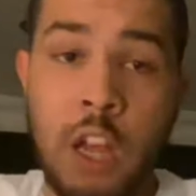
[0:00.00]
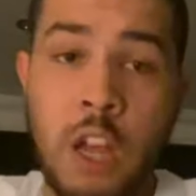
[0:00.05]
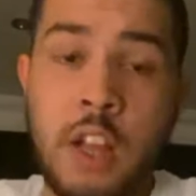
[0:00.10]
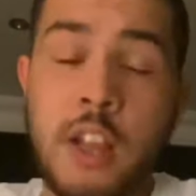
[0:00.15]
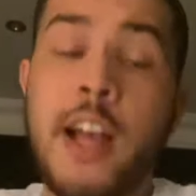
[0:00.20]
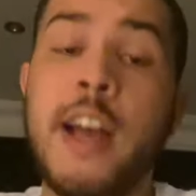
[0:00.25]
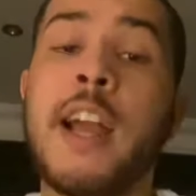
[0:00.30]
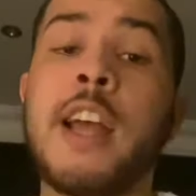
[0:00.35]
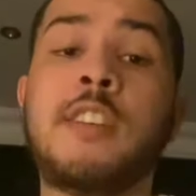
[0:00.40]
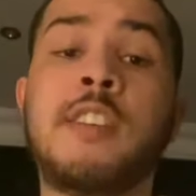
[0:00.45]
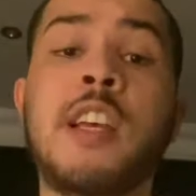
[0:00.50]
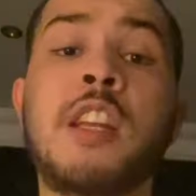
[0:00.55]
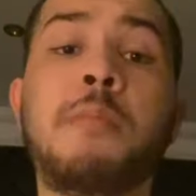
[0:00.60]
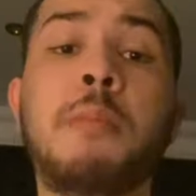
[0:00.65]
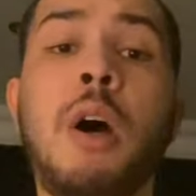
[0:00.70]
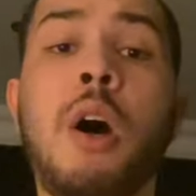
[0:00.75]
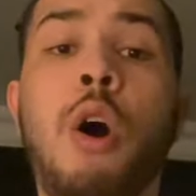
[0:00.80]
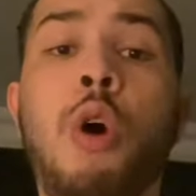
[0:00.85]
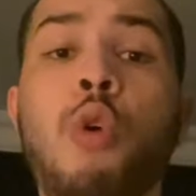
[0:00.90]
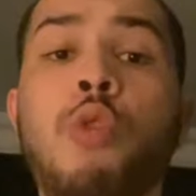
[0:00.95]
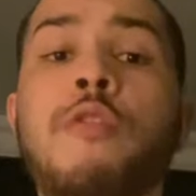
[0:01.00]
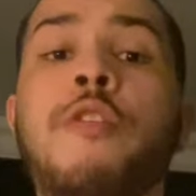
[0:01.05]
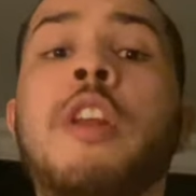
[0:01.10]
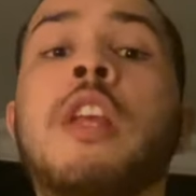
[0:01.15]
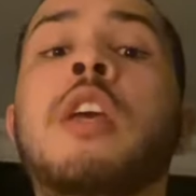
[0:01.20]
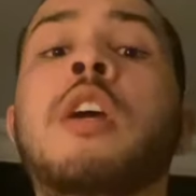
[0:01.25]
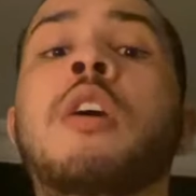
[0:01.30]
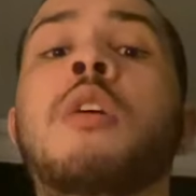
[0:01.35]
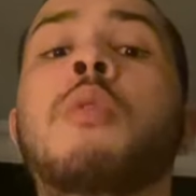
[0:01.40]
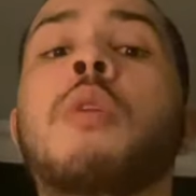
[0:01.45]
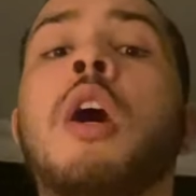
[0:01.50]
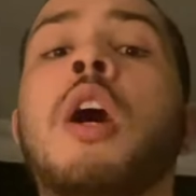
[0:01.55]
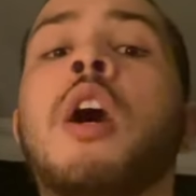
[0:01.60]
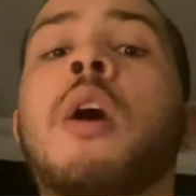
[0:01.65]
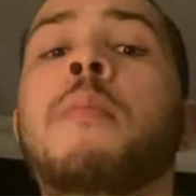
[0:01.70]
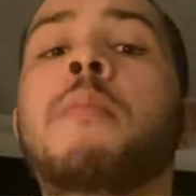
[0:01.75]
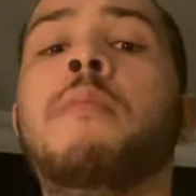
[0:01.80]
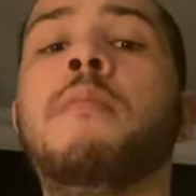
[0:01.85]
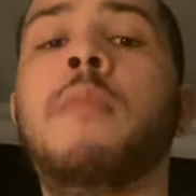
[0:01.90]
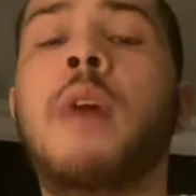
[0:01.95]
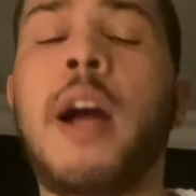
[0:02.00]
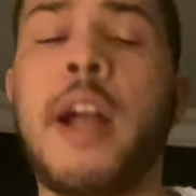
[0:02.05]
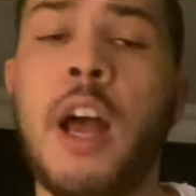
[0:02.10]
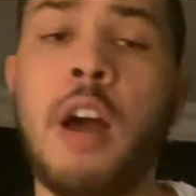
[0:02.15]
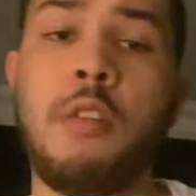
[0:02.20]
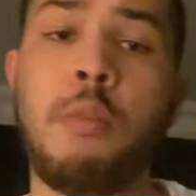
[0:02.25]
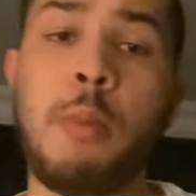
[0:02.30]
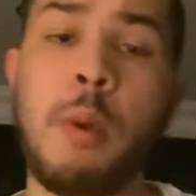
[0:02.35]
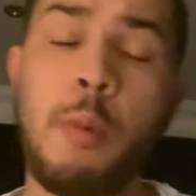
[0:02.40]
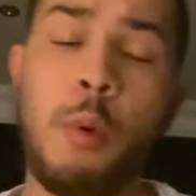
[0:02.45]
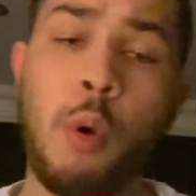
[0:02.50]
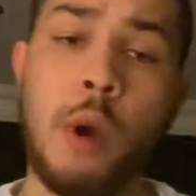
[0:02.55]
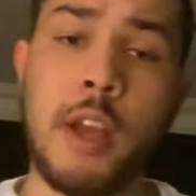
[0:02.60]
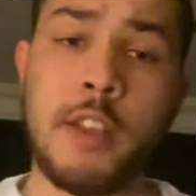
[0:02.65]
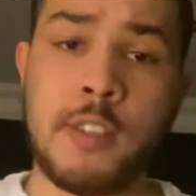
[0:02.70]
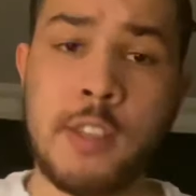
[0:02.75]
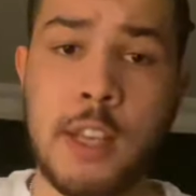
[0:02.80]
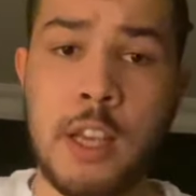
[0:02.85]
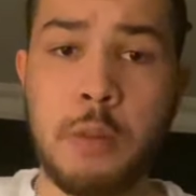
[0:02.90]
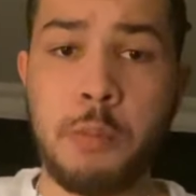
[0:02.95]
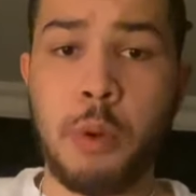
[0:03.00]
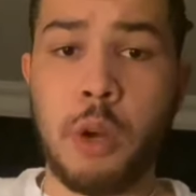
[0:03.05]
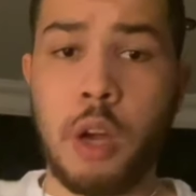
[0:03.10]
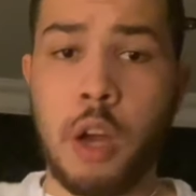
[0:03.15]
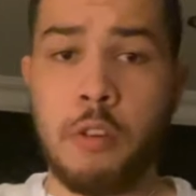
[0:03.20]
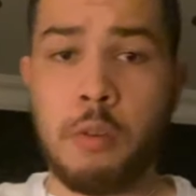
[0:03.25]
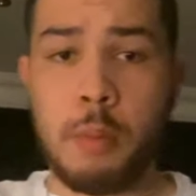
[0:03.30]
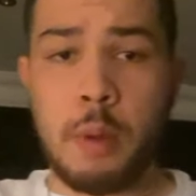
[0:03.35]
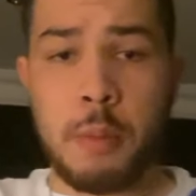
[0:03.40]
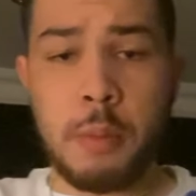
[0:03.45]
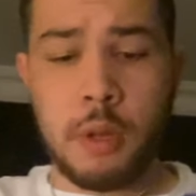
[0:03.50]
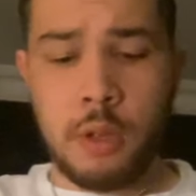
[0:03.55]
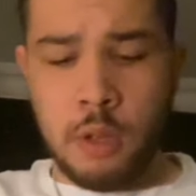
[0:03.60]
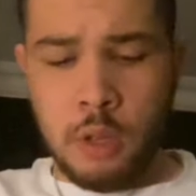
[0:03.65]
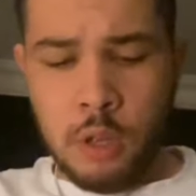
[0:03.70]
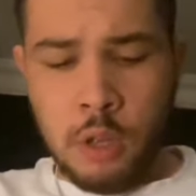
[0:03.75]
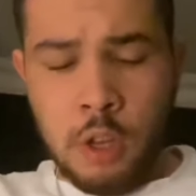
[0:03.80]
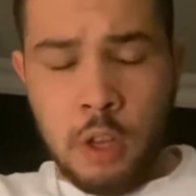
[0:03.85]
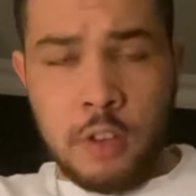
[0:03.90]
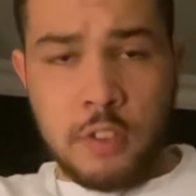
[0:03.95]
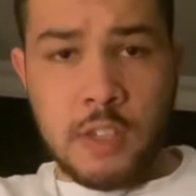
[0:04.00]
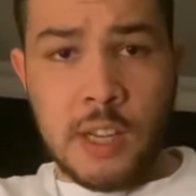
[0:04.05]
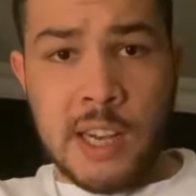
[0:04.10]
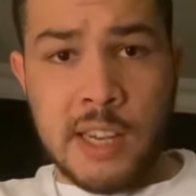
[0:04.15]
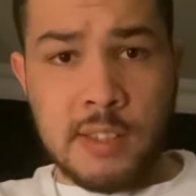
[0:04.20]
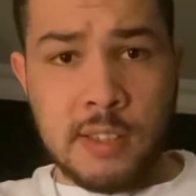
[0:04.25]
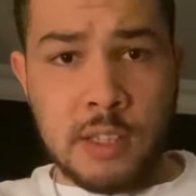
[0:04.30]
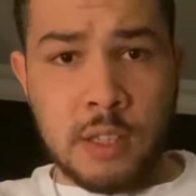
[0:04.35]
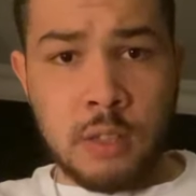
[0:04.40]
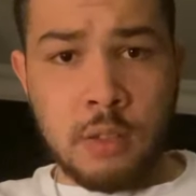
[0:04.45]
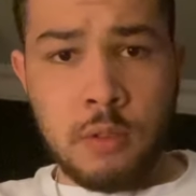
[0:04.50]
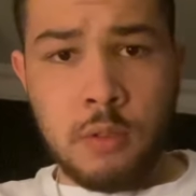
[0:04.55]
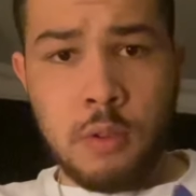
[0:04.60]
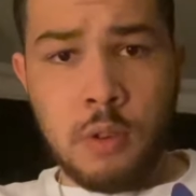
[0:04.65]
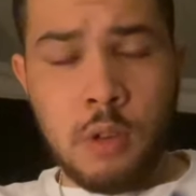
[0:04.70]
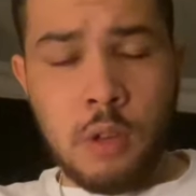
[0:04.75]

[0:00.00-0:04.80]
like I said in my old video, I can't remember what I said, but I remember sizing,